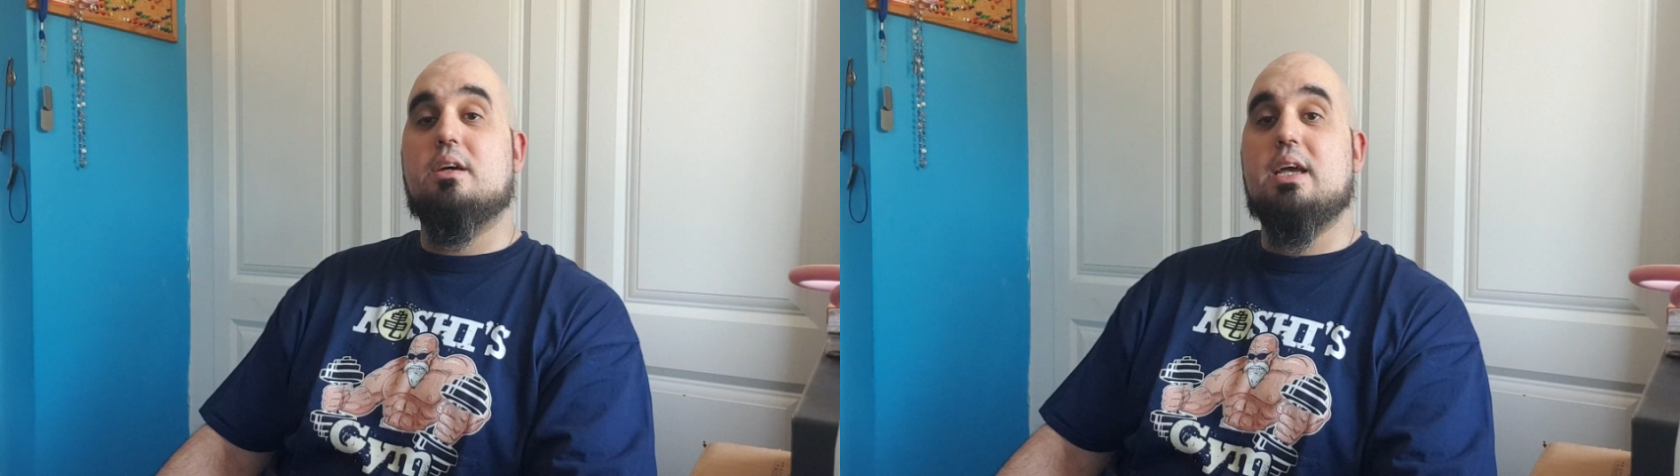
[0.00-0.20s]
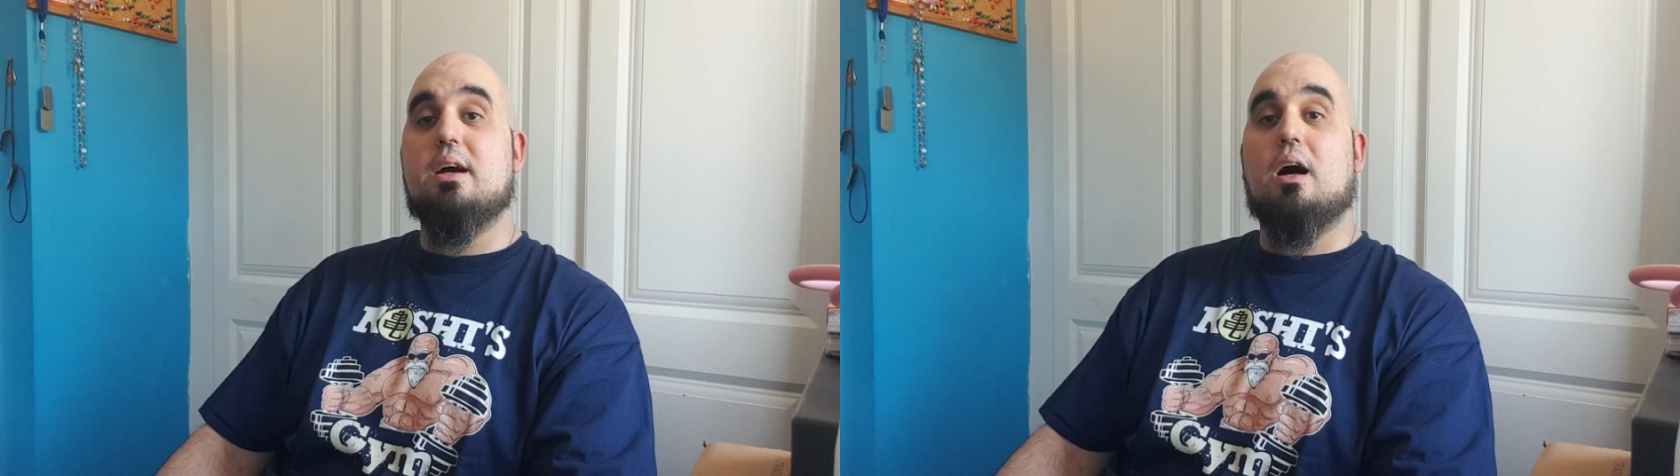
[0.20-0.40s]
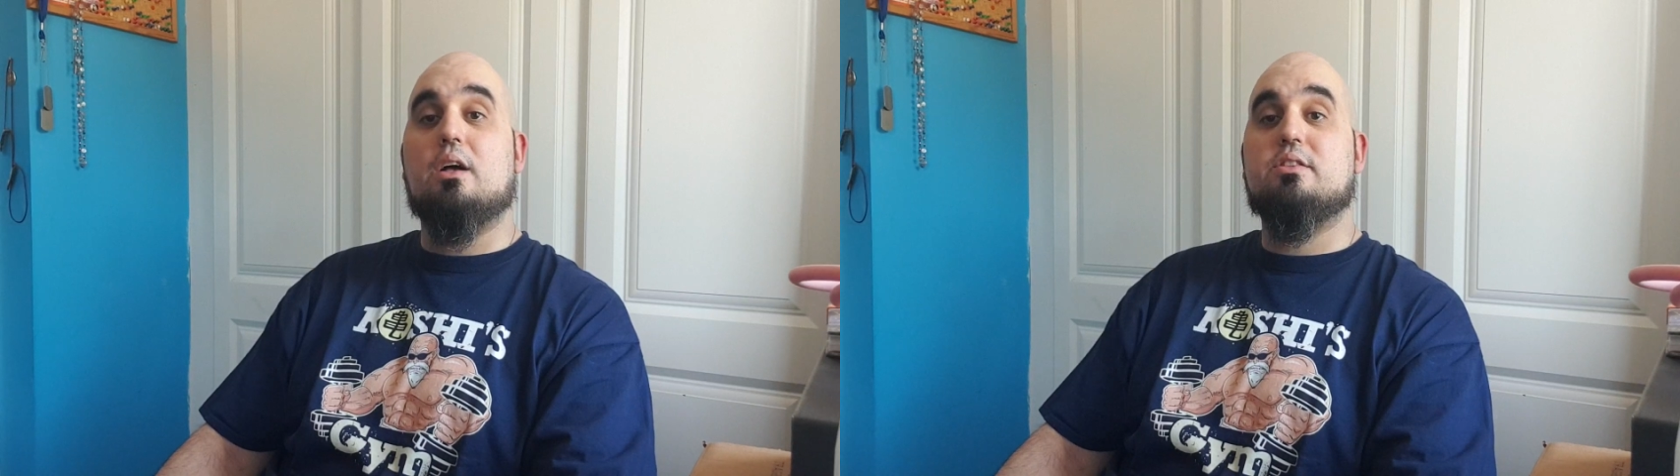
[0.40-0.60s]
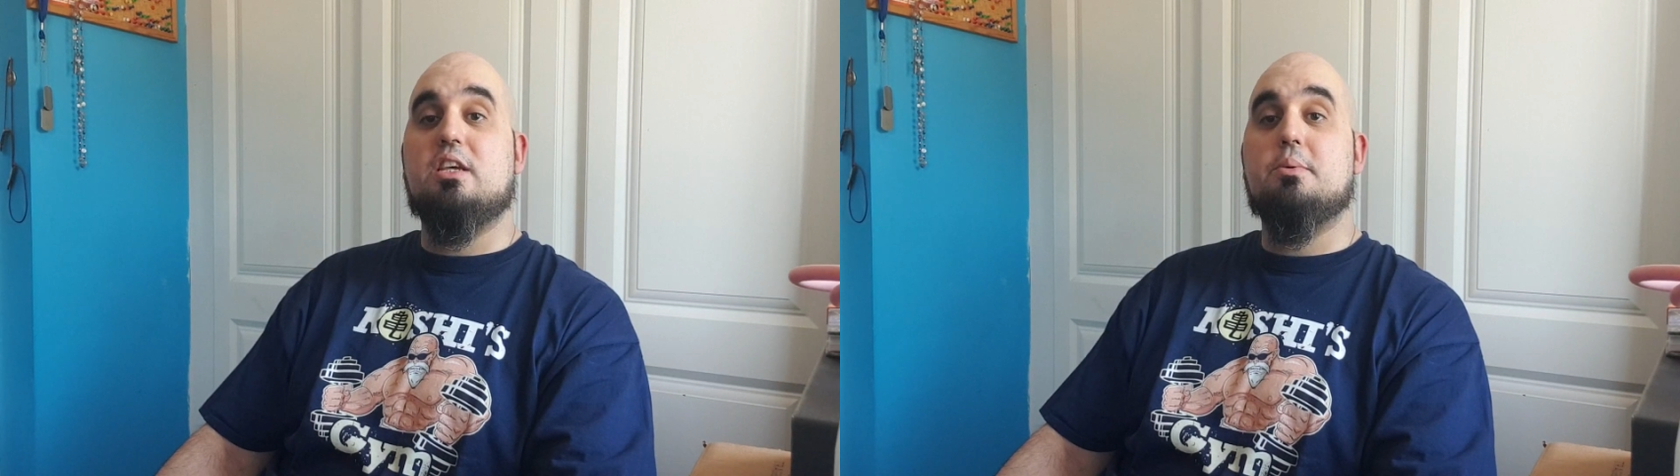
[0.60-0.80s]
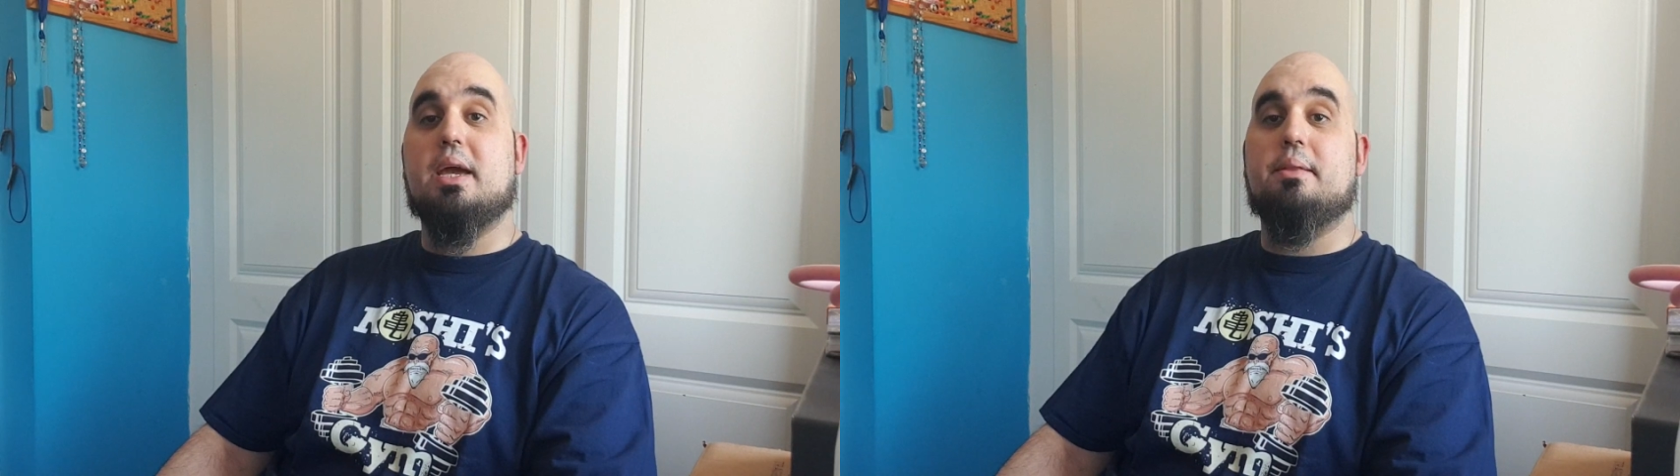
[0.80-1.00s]
yeah, I'll
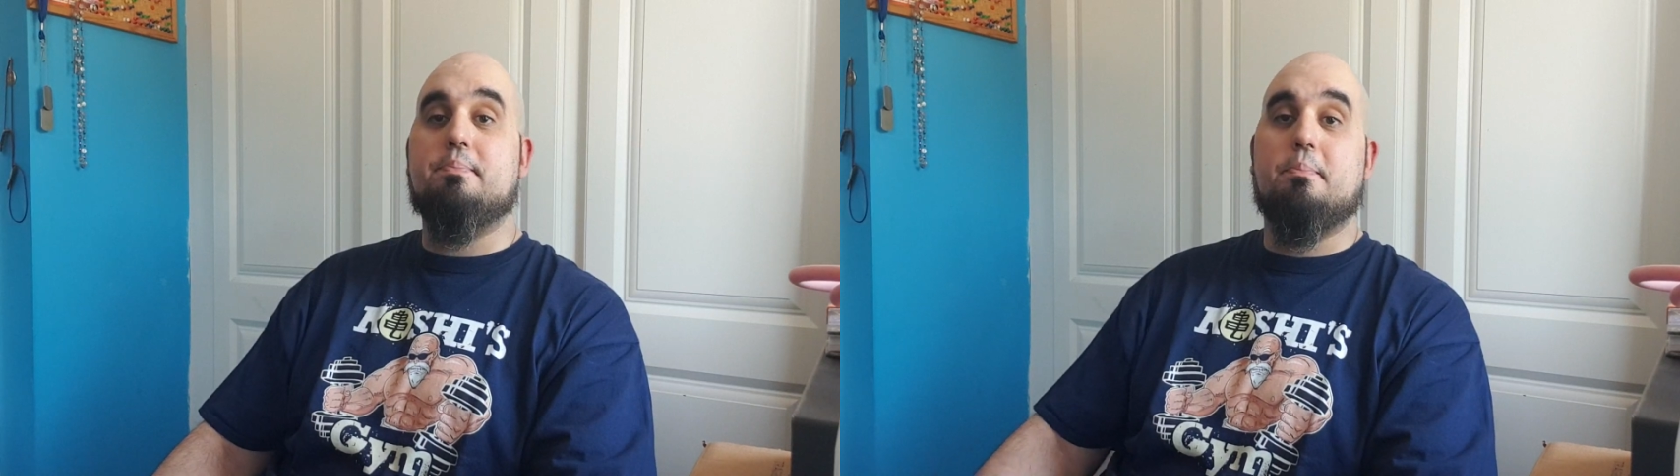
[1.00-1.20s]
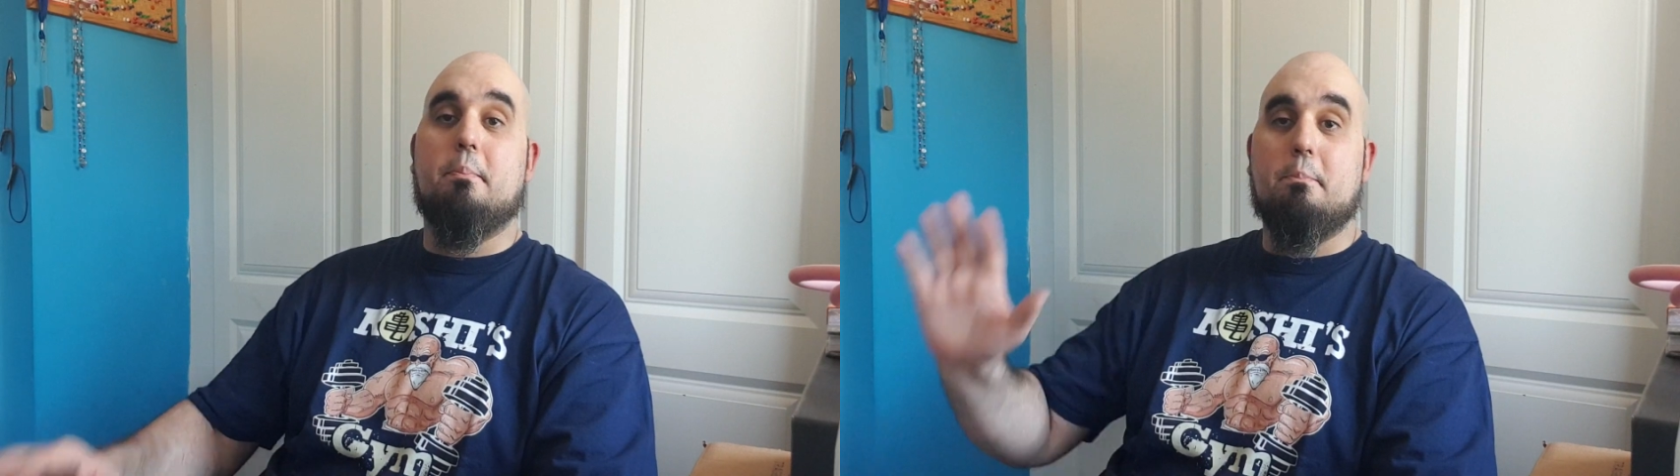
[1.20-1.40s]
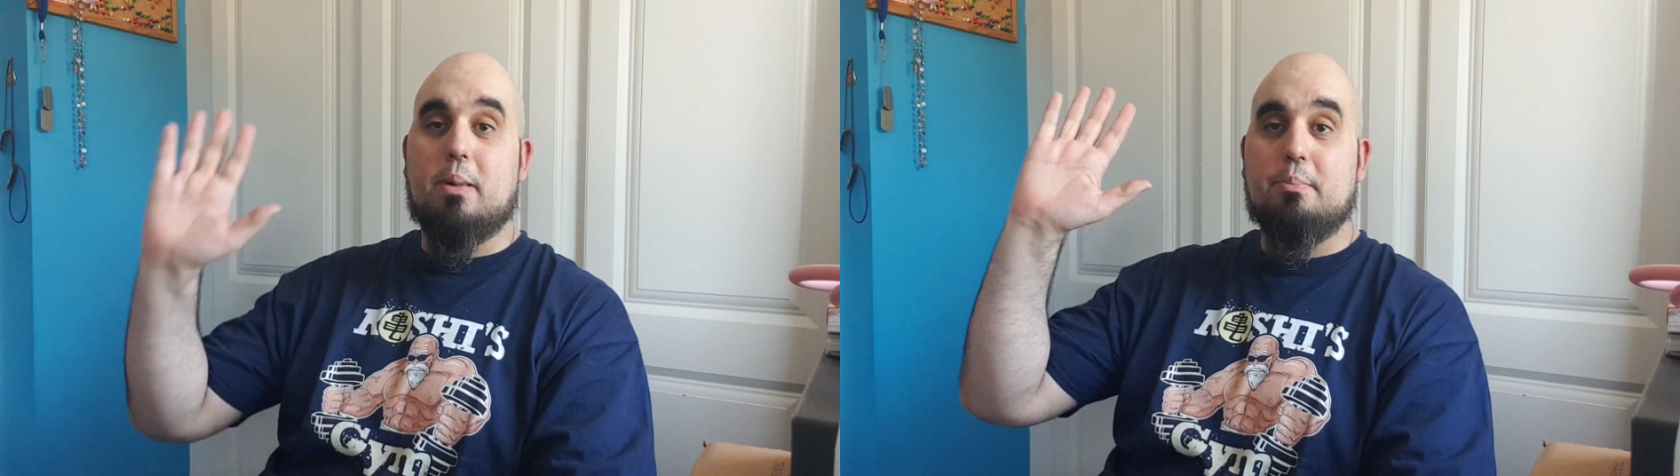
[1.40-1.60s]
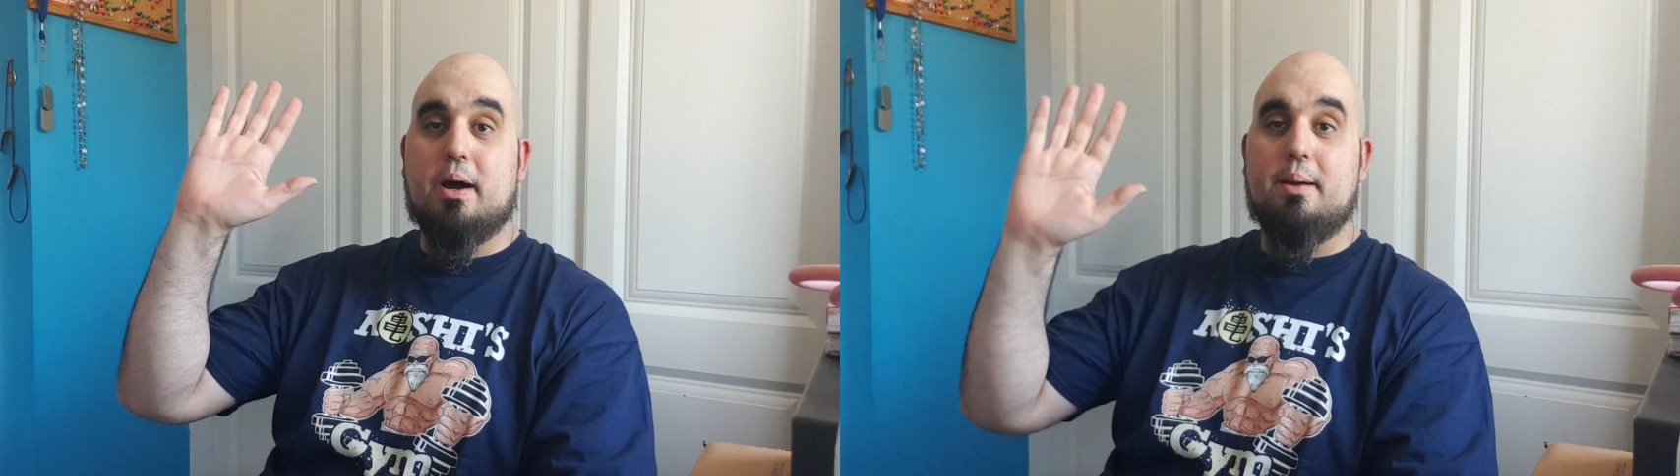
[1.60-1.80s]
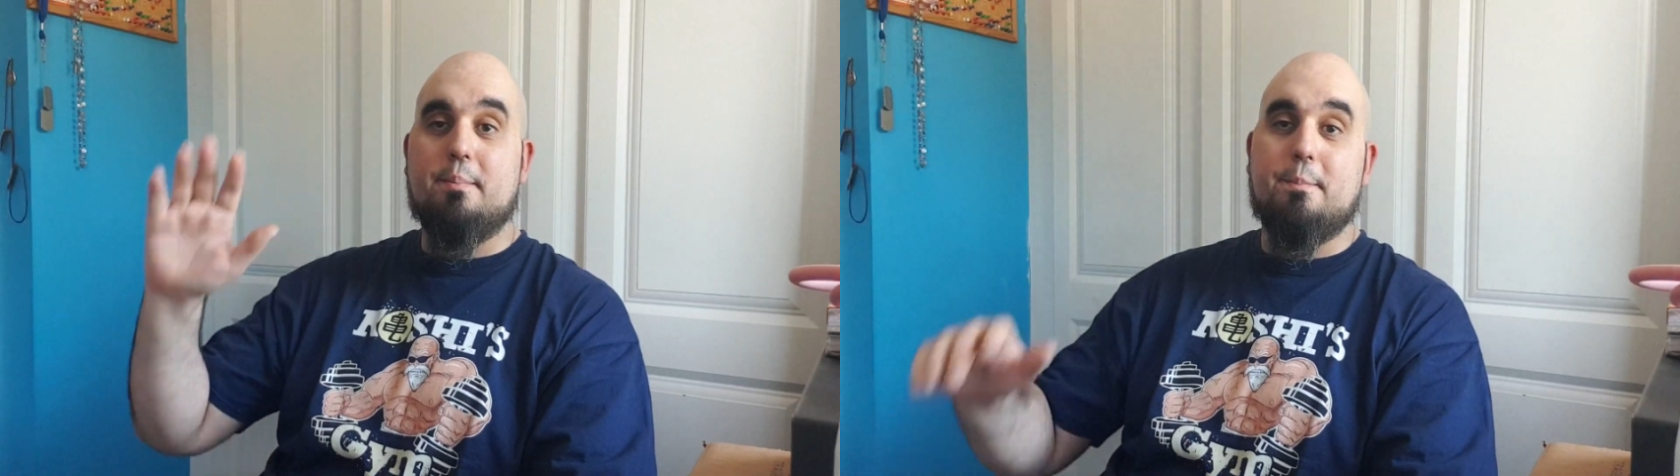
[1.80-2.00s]
see you again. Bye
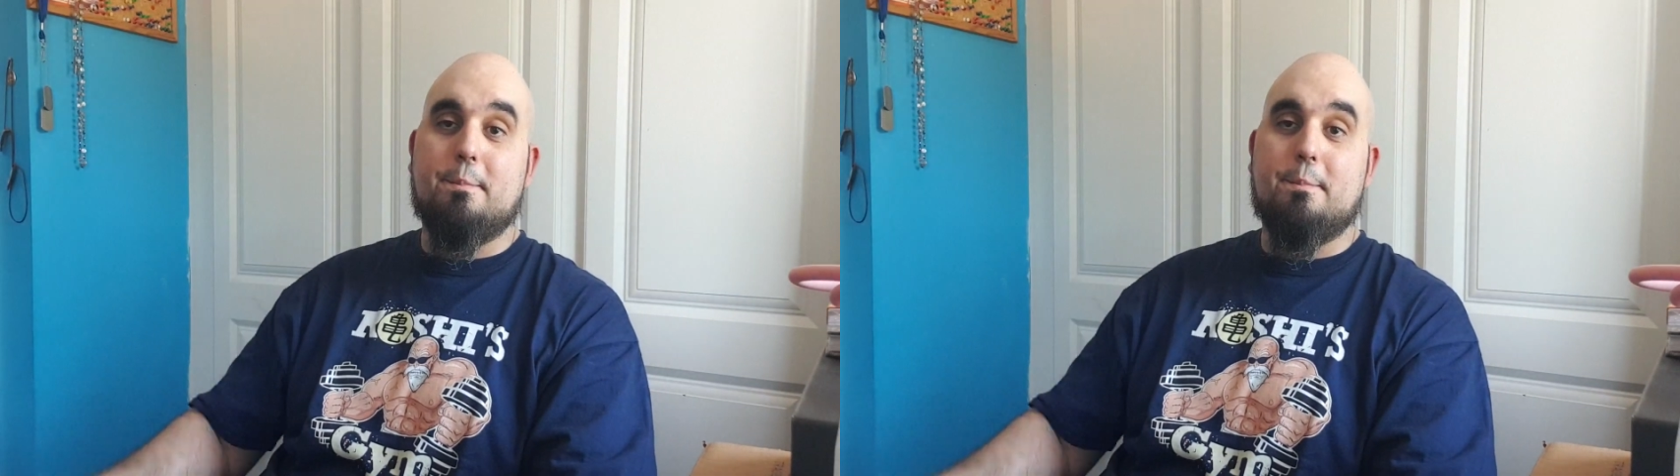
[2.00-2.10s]
bye.